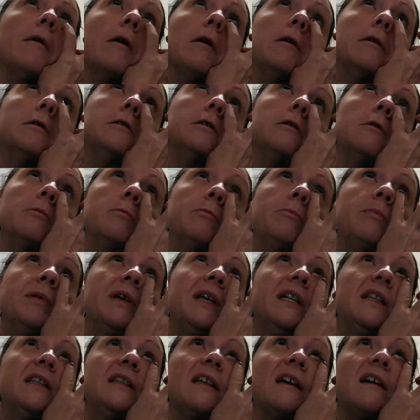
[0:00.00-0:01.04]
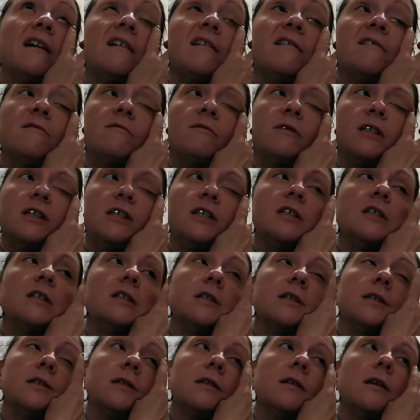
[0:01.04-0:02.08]
Also pita, which
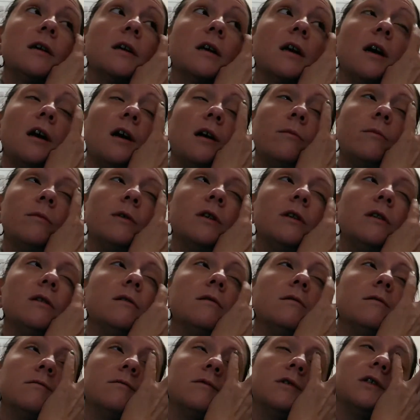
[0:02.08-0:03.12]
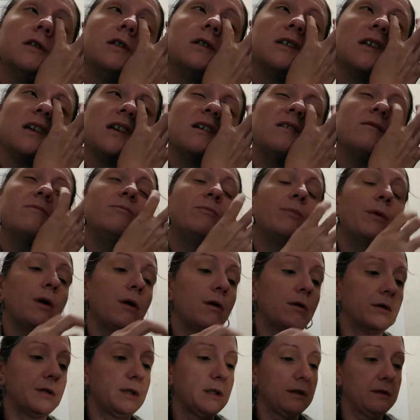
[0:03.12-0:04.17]
is like a
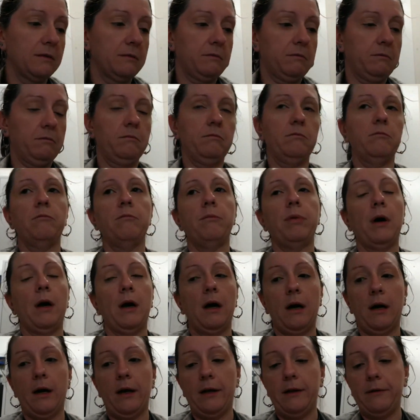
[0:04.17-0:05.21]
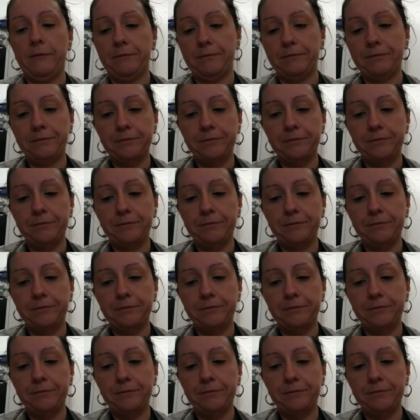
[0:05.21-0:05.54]
Balkan pie.